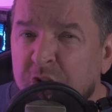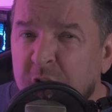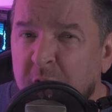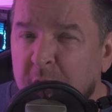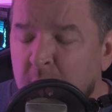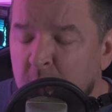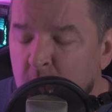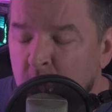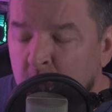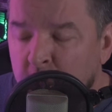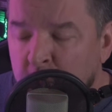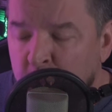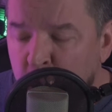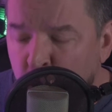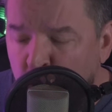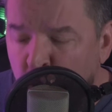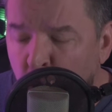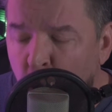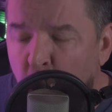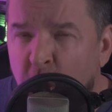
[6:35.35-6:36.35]
shed, you
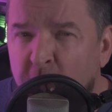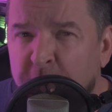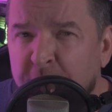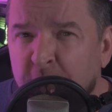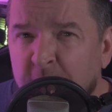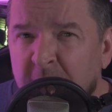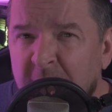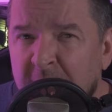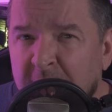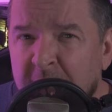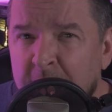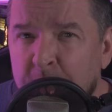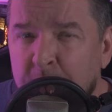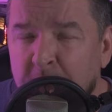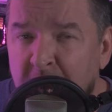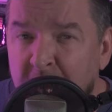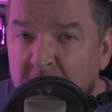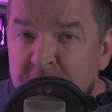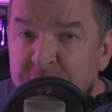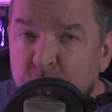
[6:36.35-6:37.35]
want to offer that lay
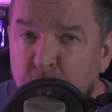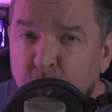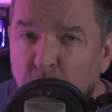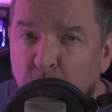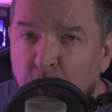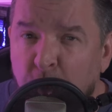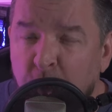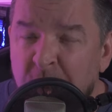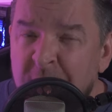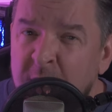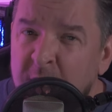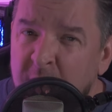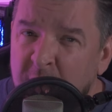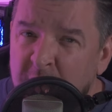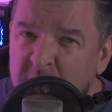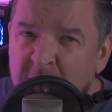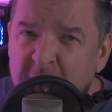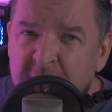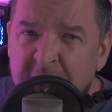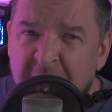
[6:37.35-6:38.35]
box to her and
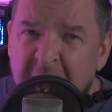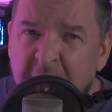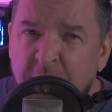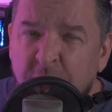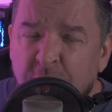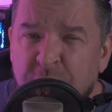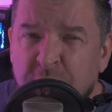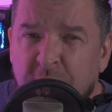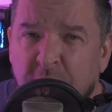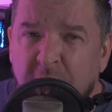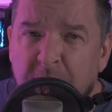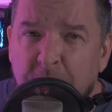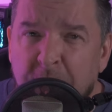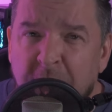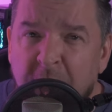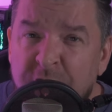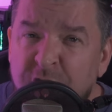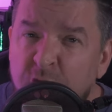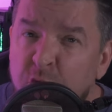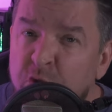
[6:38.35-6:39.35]
then add her to the lay
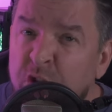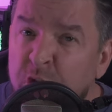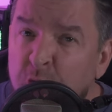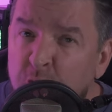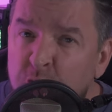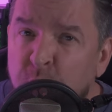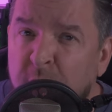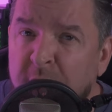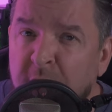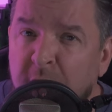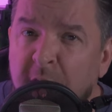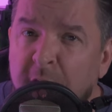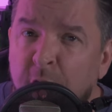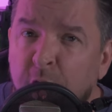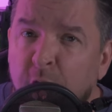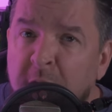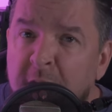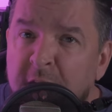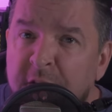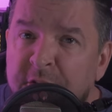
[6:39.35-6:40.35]
box so she knows where to lay her
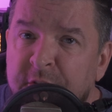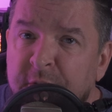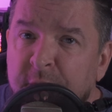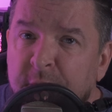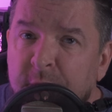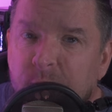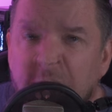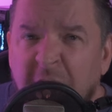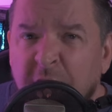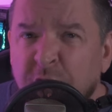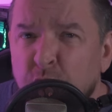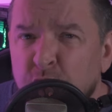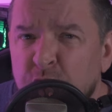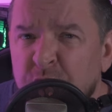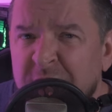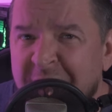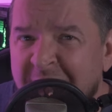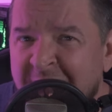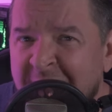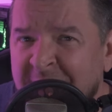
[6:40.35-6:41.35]
eggs. I
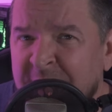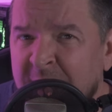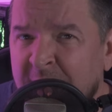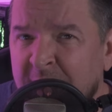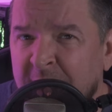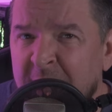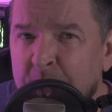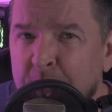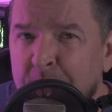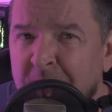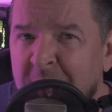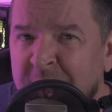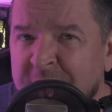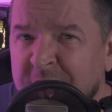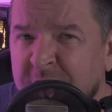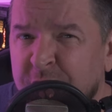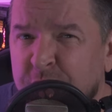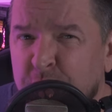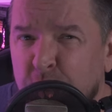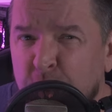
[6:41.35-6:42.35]
usually add that lay box
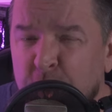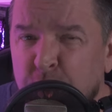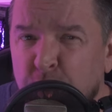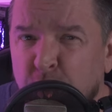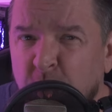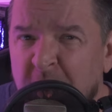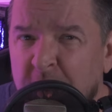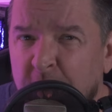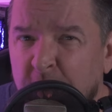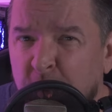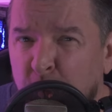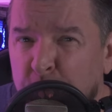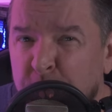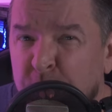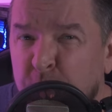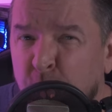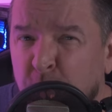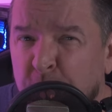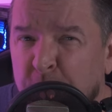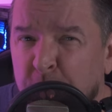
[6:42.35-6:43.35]
into the terrarium
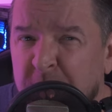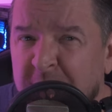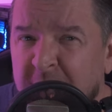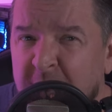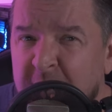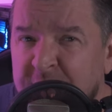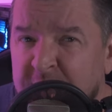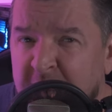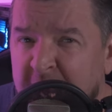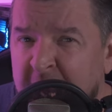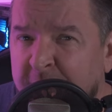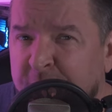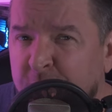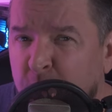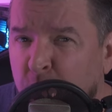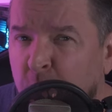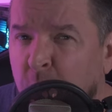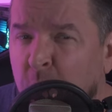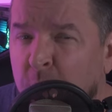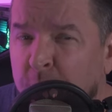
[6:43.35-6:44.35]
2 or 3 days
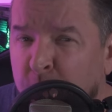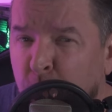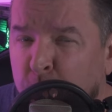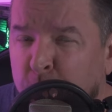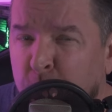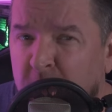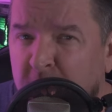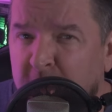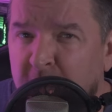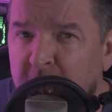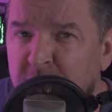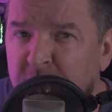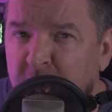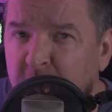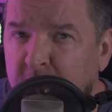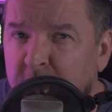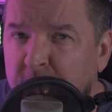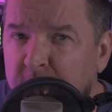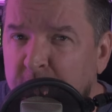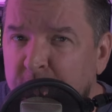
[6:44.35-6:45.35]
after their prelay
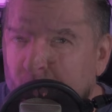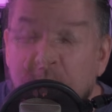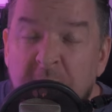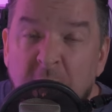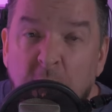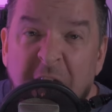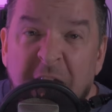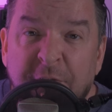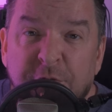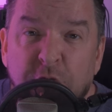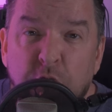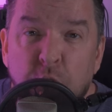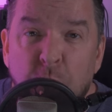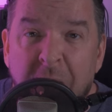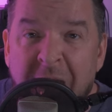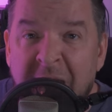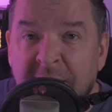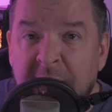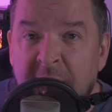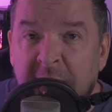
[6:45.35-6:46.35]
shed. Now, after you
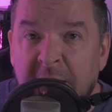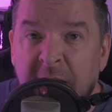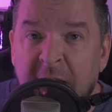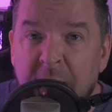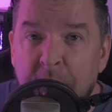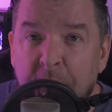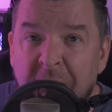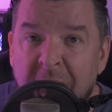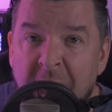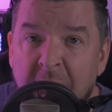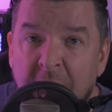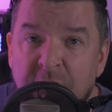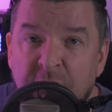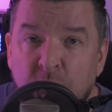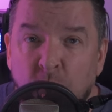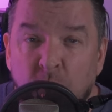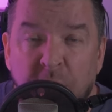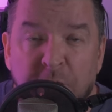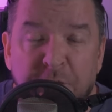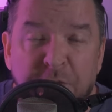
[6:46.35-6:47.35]
add that lay box
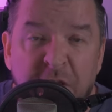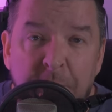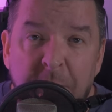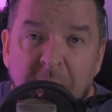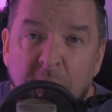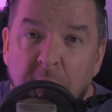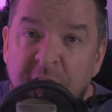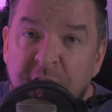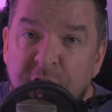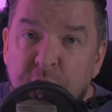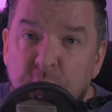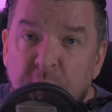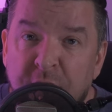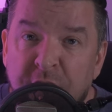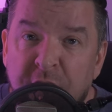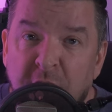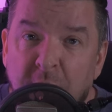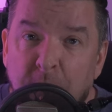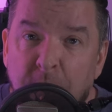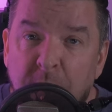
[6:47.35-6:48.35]
or your female into the
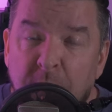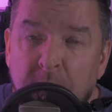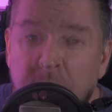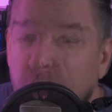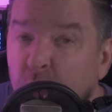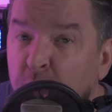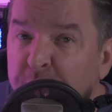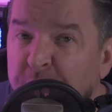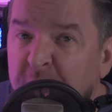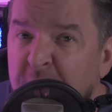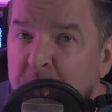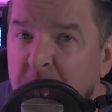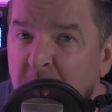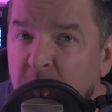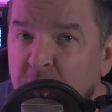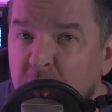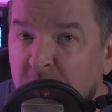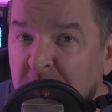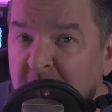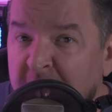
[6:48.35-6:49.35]
tub, your female
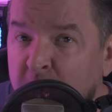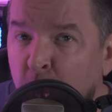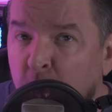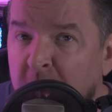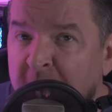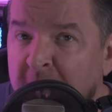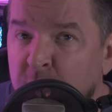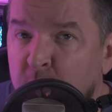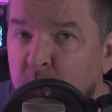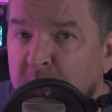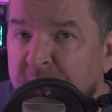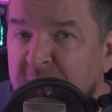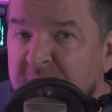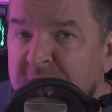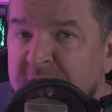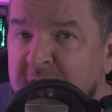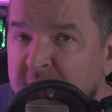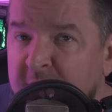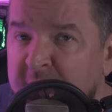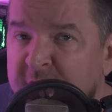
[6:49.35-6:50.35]
should lay her eggs within
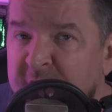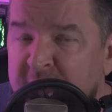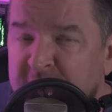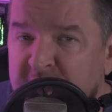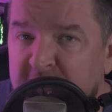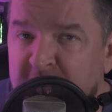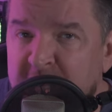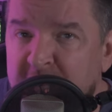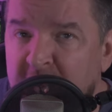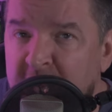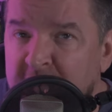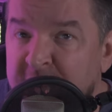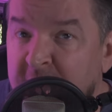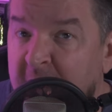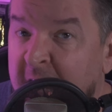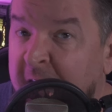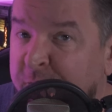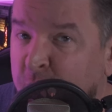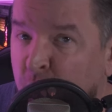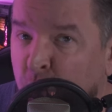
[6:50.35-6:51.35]
10 to 16 days
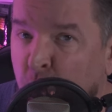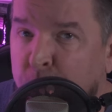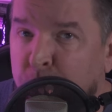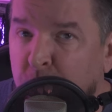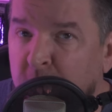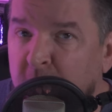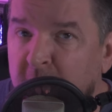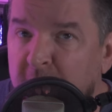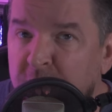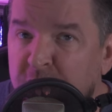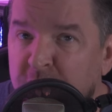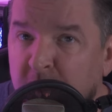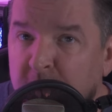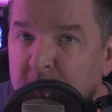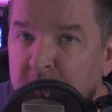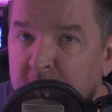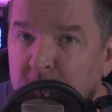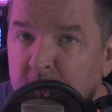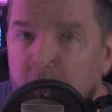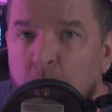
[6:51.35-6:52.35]
after her prelay shed.
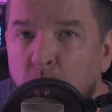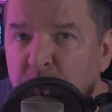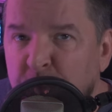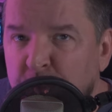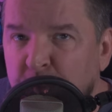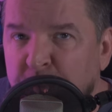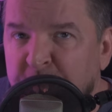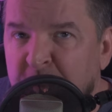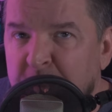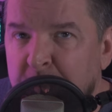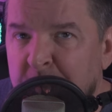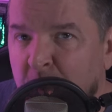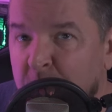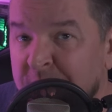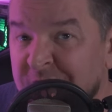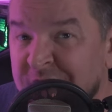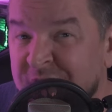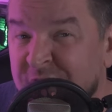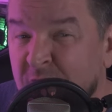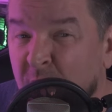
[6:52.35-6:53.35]
Once your female
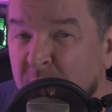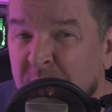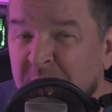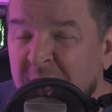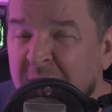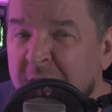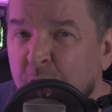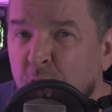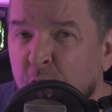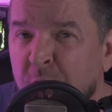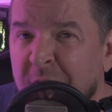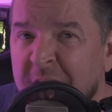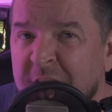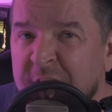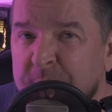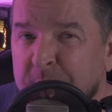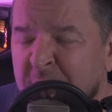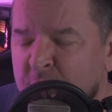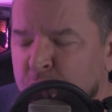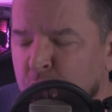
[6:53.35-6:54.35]
is done laying her eggs,
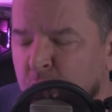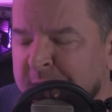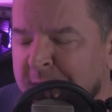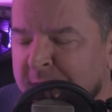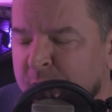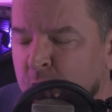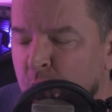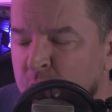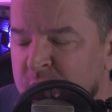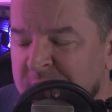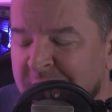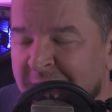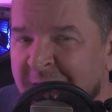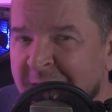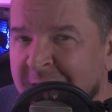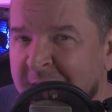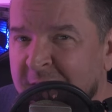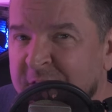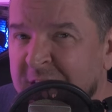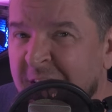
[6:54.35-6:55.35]
make sure you get those
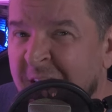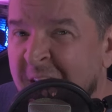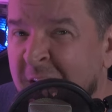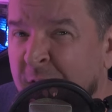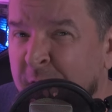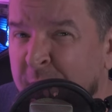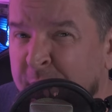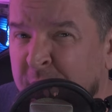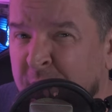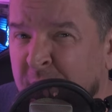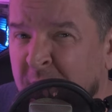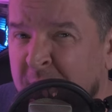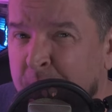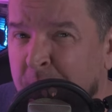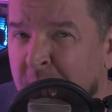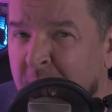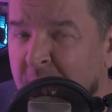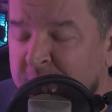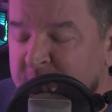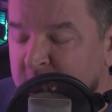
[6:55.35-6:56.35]
eggs out of the lay
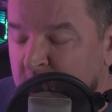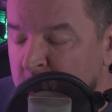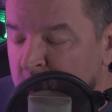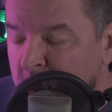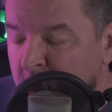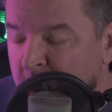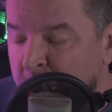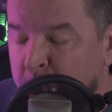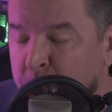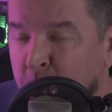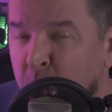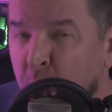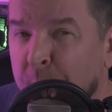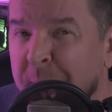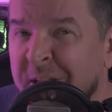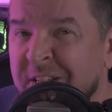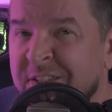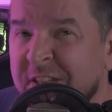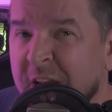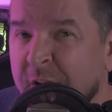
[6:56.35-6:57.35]
box and put them
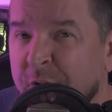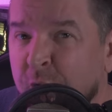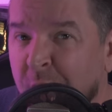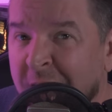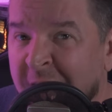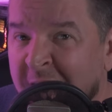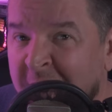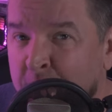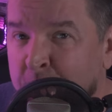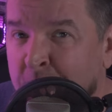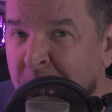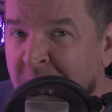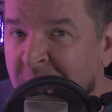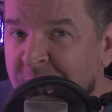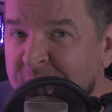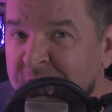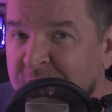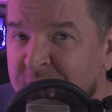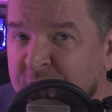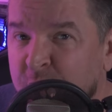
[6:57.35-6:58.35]
inside their egg
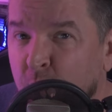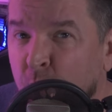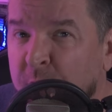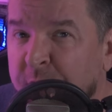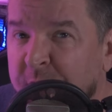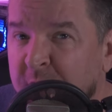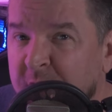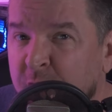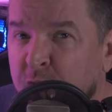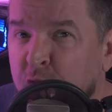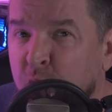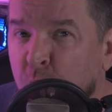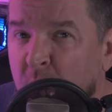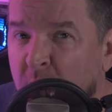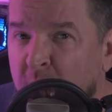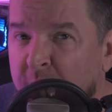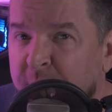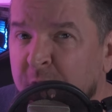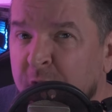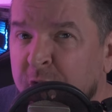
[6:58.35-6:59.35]
boxes within
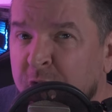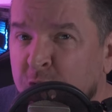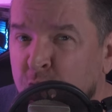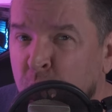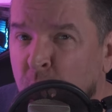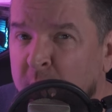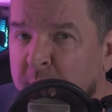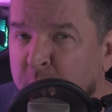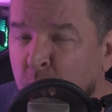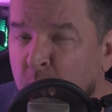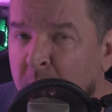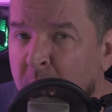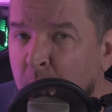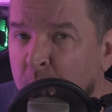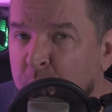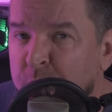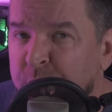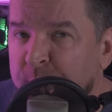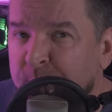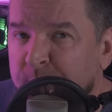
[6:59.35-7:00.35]
12 to 24
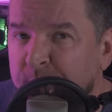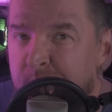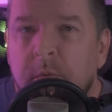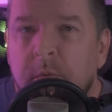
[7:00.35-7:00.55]
hours.